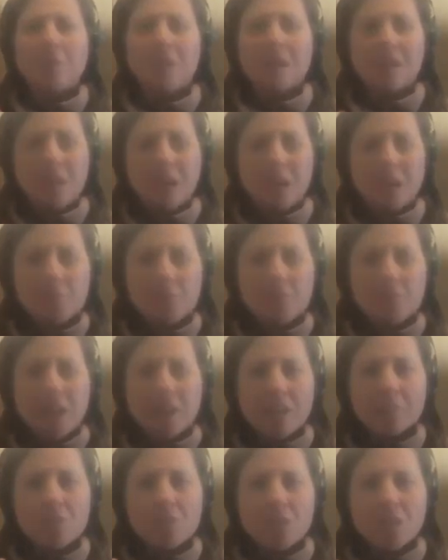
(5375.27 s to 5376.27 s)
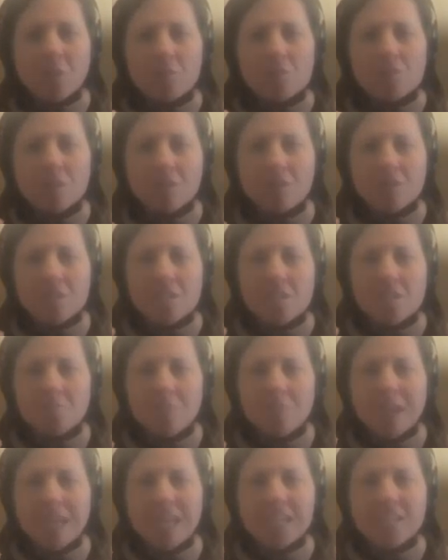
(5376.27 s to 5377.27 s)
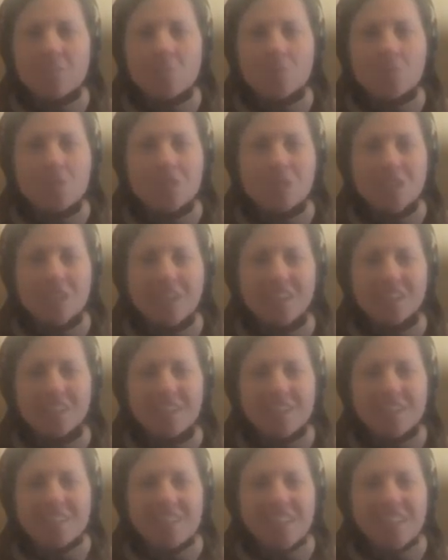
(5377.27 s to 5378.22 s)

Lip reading: But I'm sure I was nervous because my hands would shake.